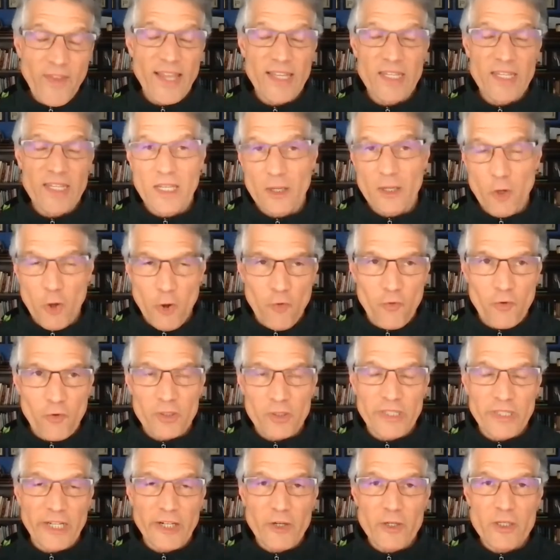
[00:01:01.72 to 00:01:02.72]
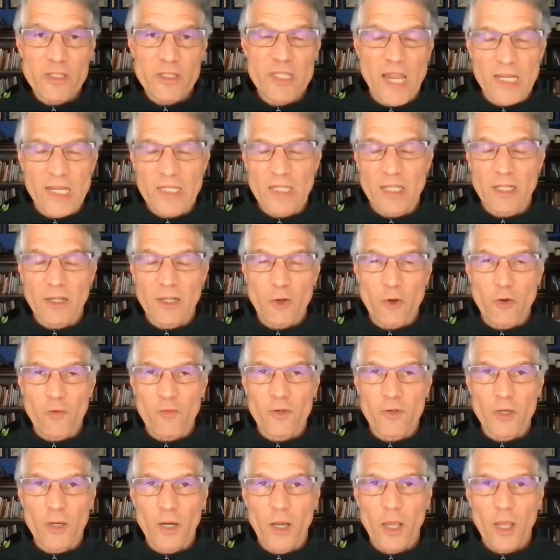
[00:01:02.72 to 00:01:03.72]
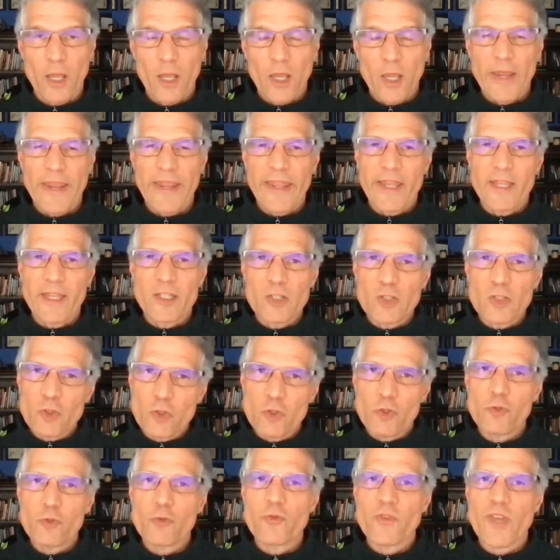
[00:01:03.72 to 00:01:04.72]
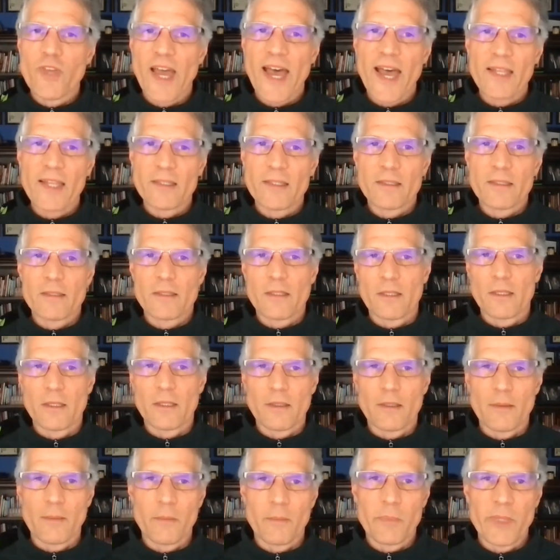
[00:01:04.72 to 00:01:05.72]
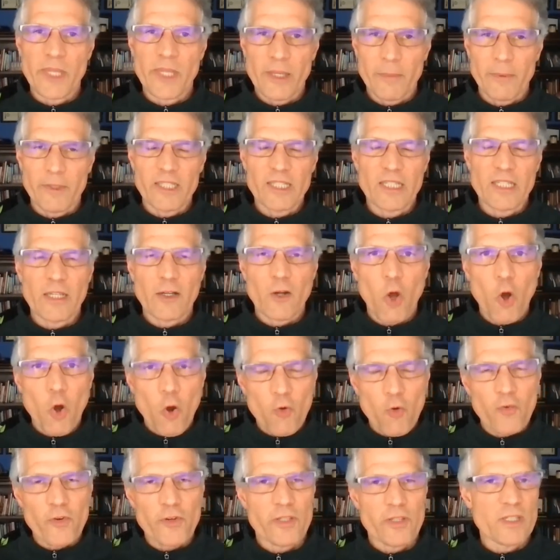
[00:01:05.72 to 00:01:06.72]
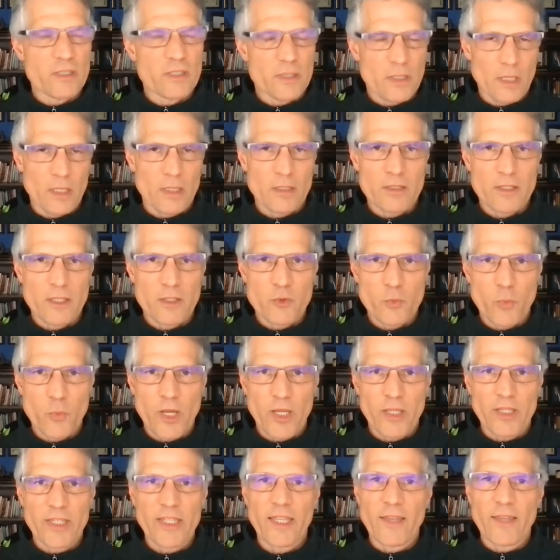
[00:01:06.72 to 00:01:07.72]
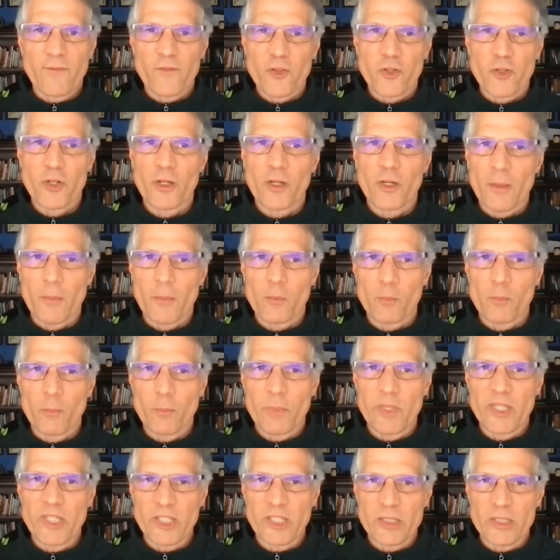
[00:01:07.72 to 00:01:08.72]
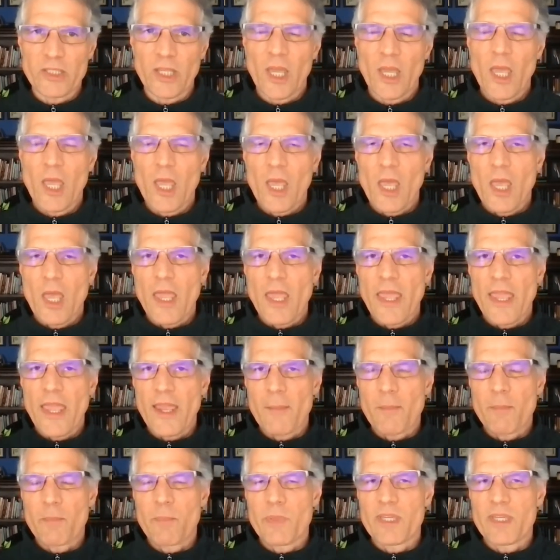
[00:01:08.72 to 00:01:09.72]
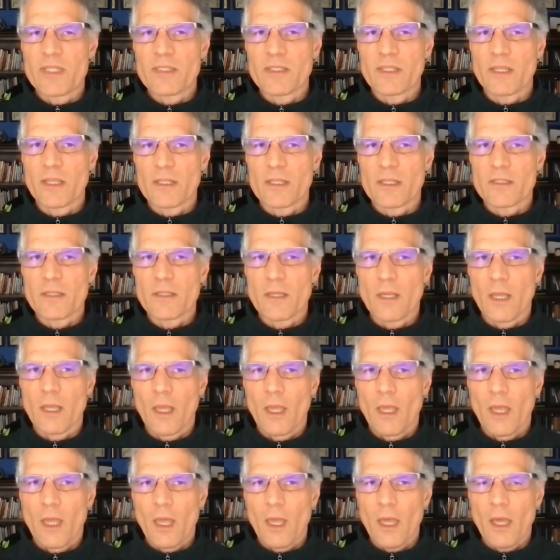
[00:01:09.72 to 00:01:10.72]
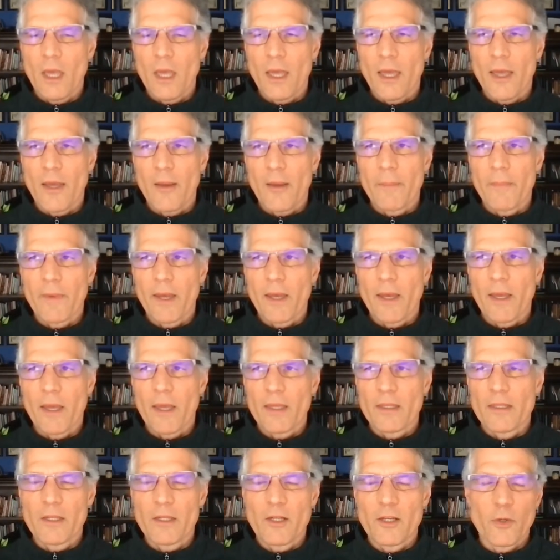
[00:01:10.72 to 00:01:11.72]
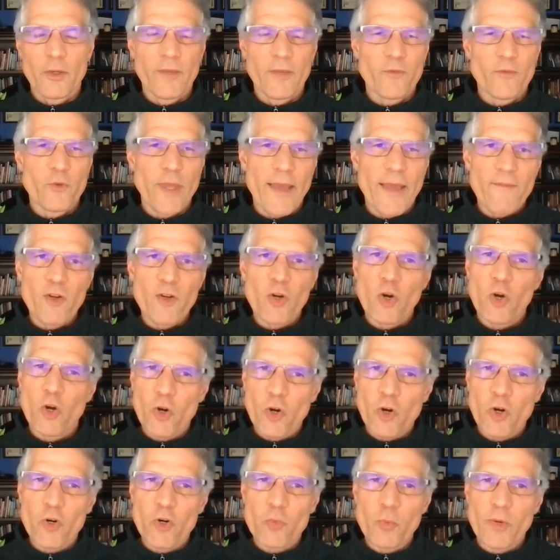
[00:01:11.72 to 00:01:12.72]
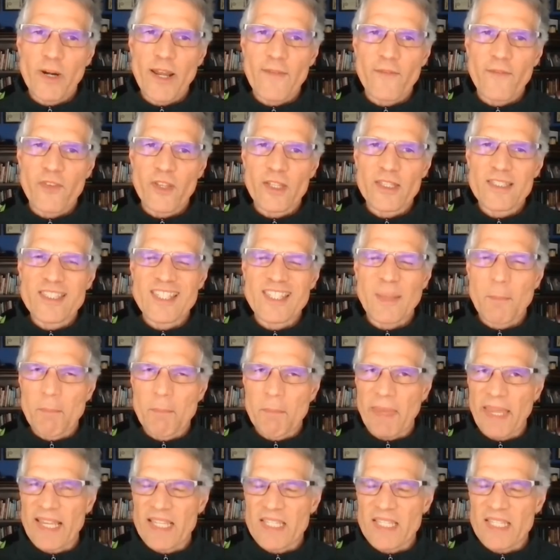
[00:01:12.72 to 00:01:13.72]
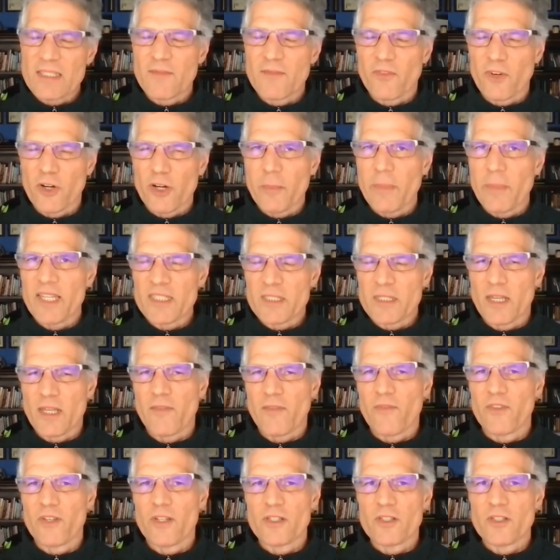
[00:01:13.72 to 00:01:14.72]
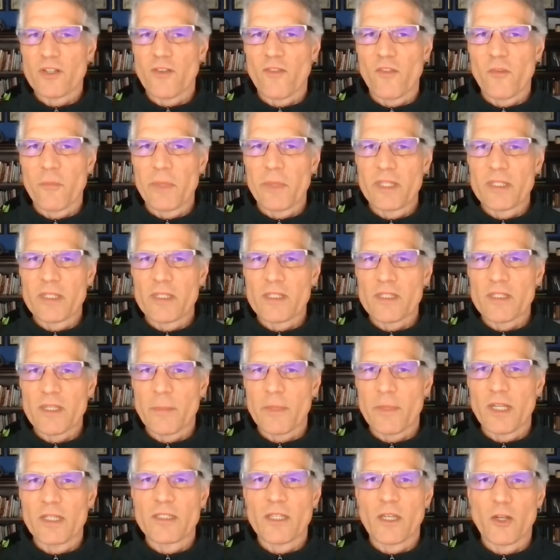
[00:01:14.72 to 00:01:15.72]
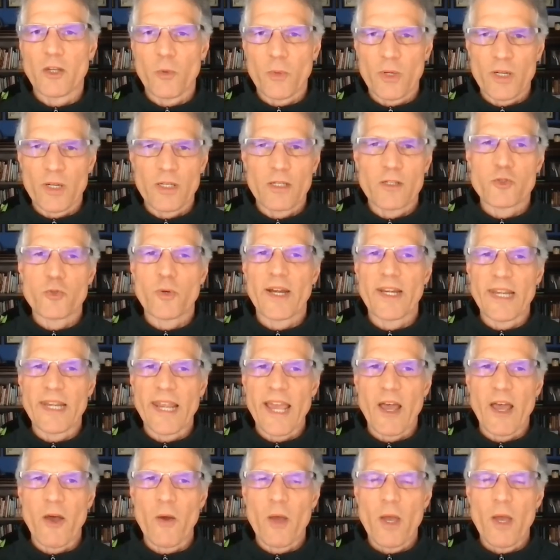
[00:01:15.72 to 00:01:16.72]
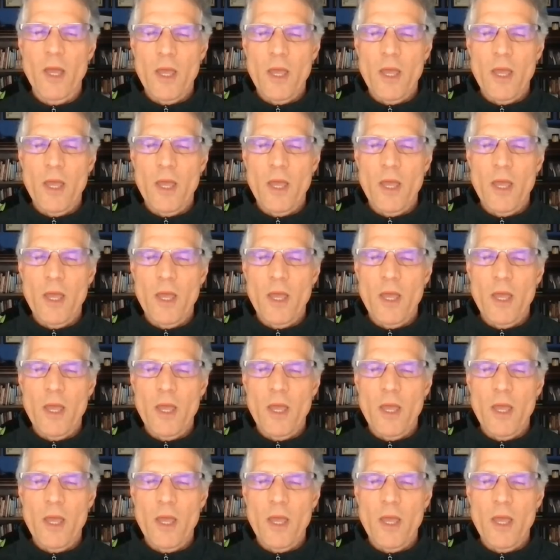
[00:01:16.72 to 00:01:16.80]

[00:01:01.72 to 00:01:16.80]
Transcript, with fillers: had to get over, Larry's had to get over, and you've got to be able to get over these things as well if you're going to build a business. Um, you know, if you haven't heard what I feel is the best, very best definition of a business, I'm going to tell you what it is right now